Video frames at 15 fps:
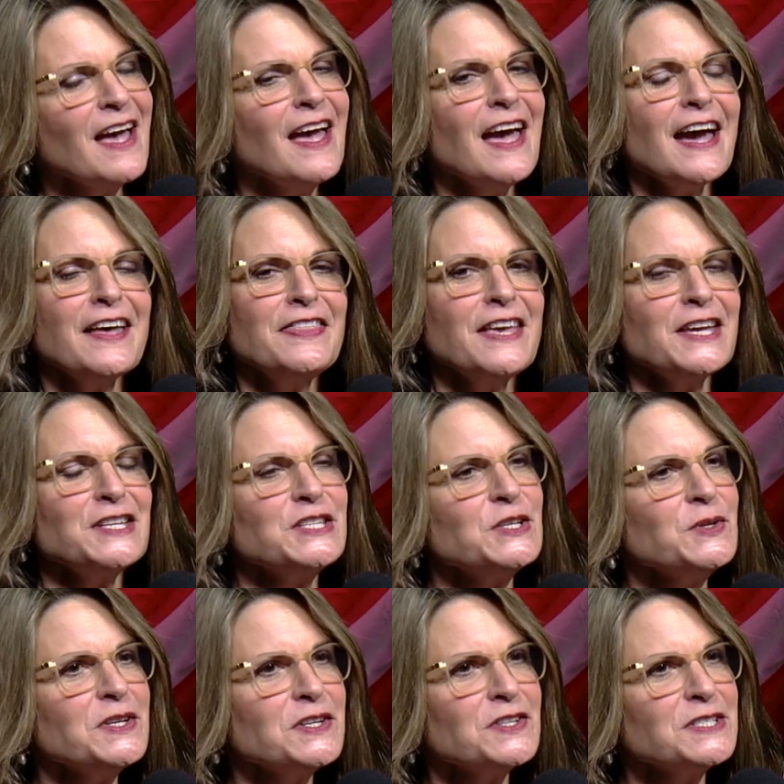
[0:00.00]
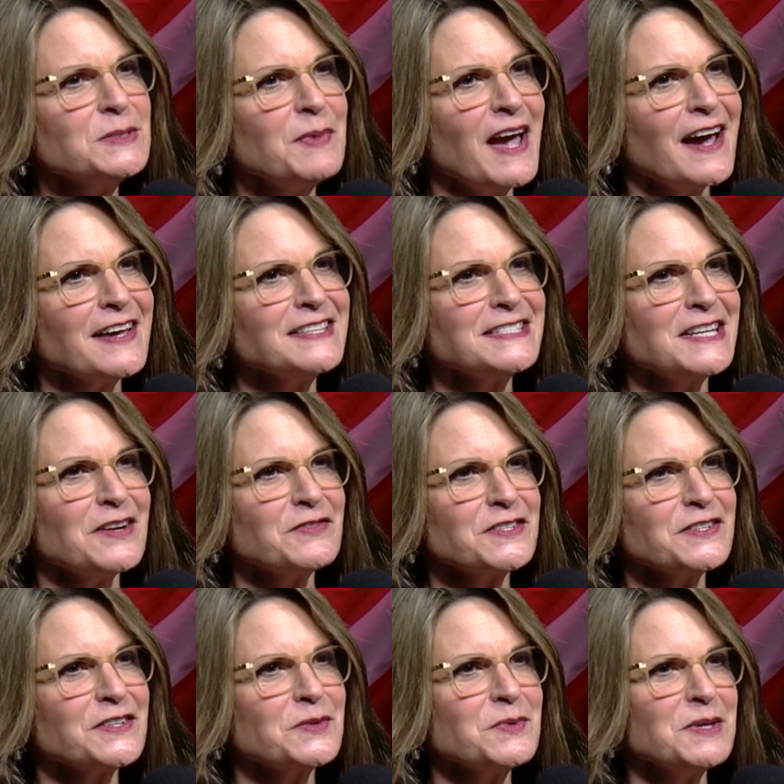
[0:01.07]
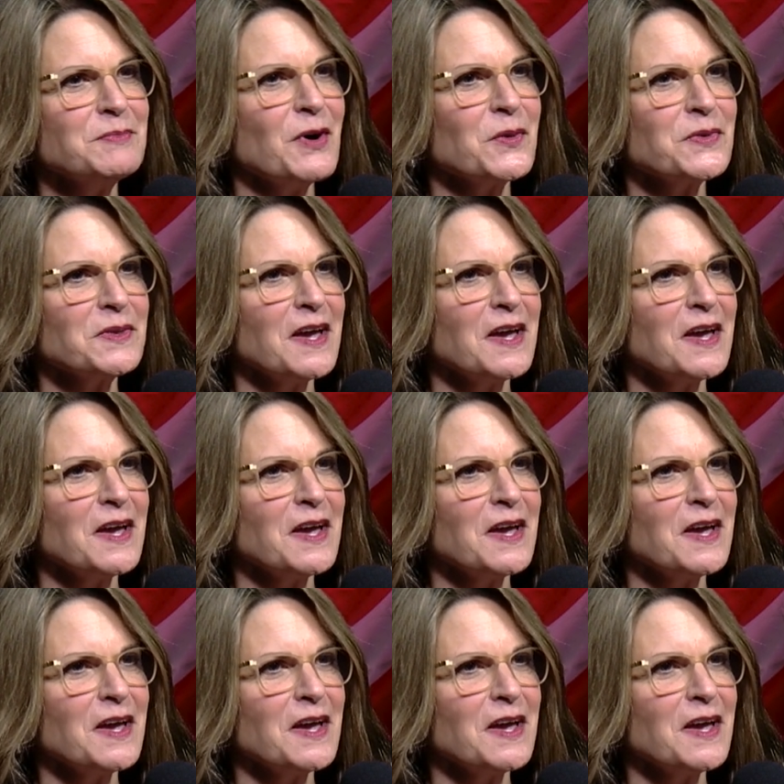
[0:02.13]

And then 2 years passed after we both